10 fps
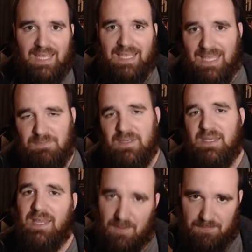Even
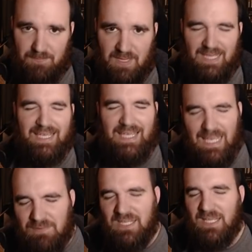if,
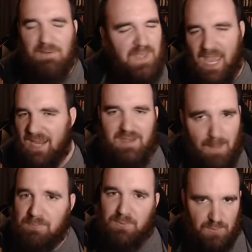even if they had
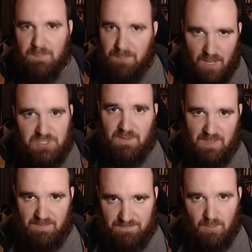not ballooned the budget of
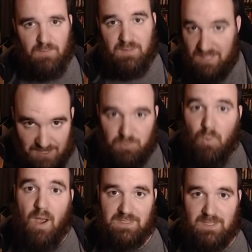that film, guess
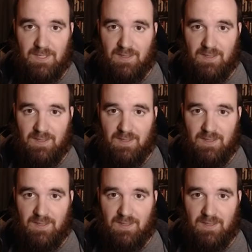what?